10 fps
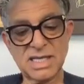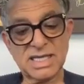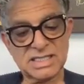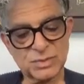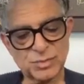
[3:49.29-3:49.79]

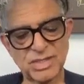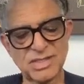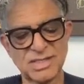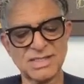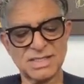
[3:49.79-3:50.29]

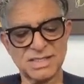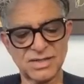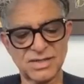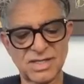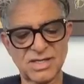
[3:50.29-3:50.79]
experience
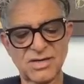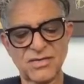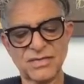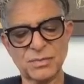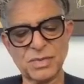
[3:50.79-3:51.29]

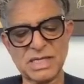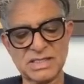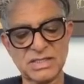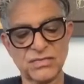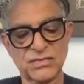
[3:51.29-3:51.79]
of the
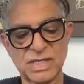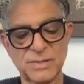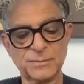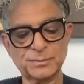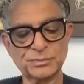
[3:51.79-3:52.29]
passage of time.